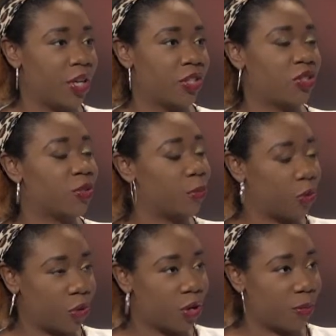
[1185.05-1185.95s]
to
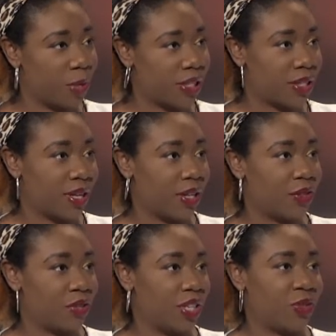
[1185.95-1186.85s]
support mental health
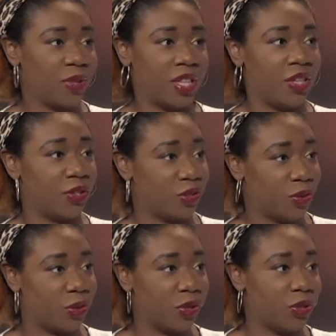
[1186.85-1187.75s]
trainings within their
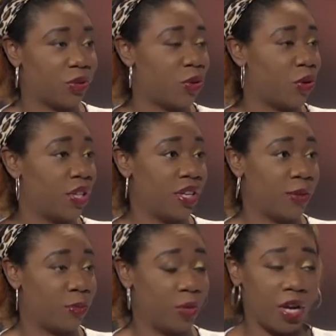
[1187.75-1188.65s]
schools or their